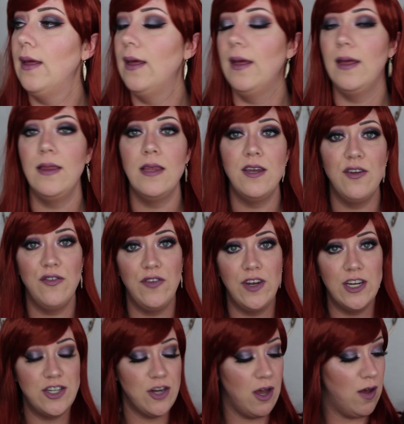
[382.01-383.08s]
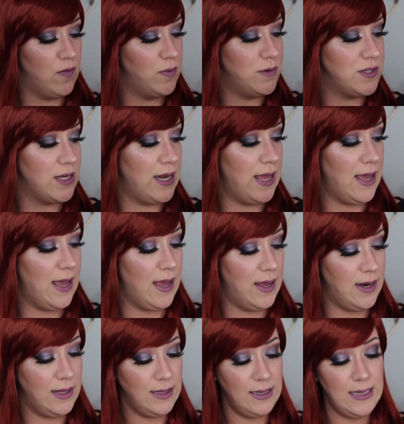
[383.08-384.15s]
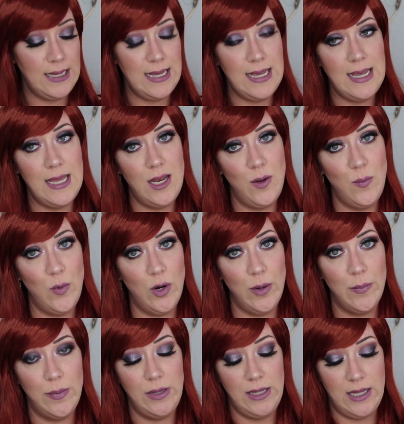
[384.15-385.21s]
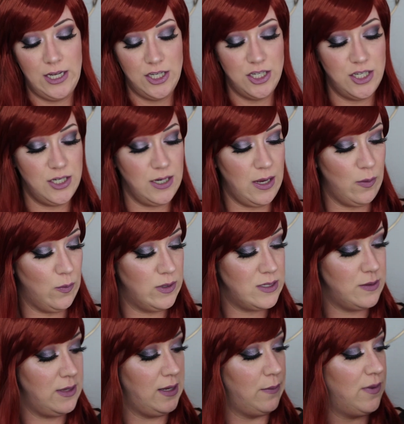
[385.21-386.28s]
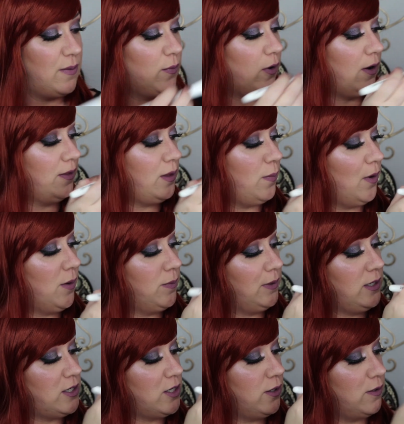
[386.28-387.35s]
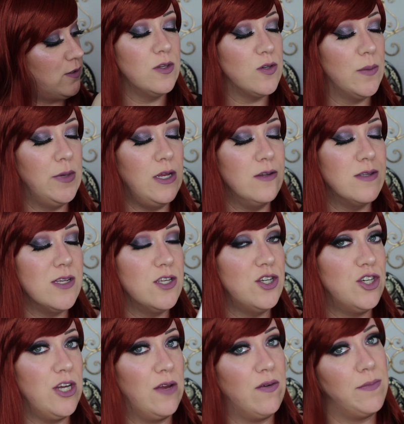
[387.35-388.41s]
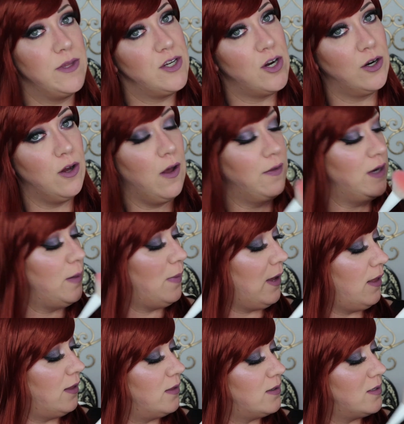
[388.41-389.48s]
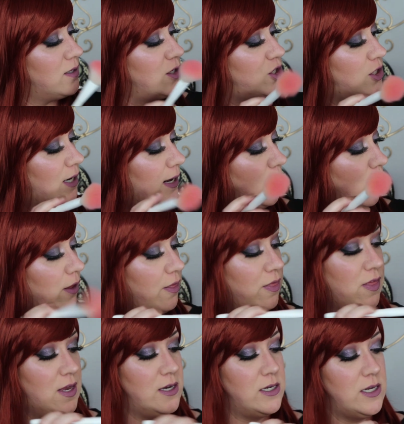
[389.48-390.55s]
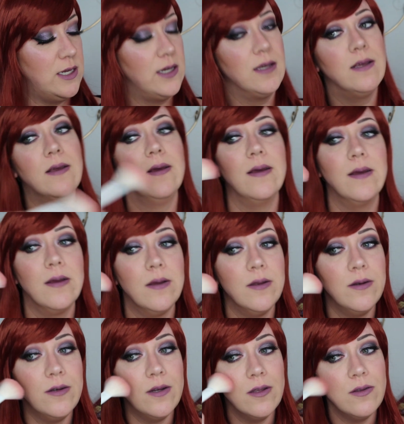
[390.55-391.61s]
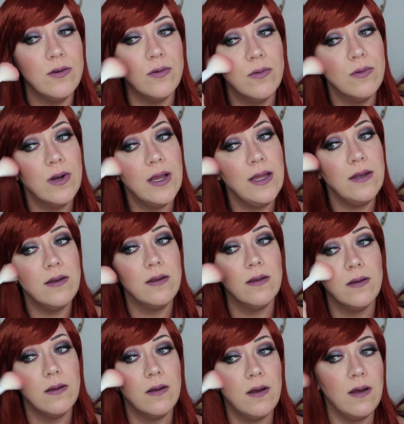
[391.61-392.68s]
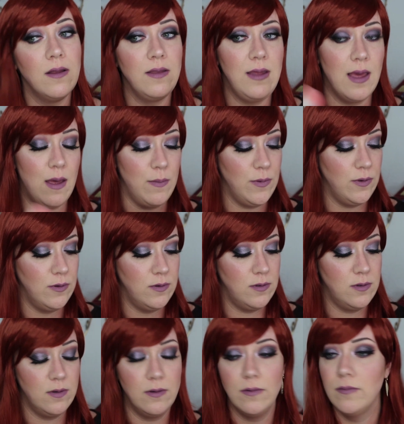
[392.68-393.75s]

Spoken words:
And then to finish off, I'm just gonna add a little more blush. I want something a bit more on the purpley tone. So I'm gonna use this shade from the Tarte Holiday Palette. This is the shade Authentic, just right on the apples.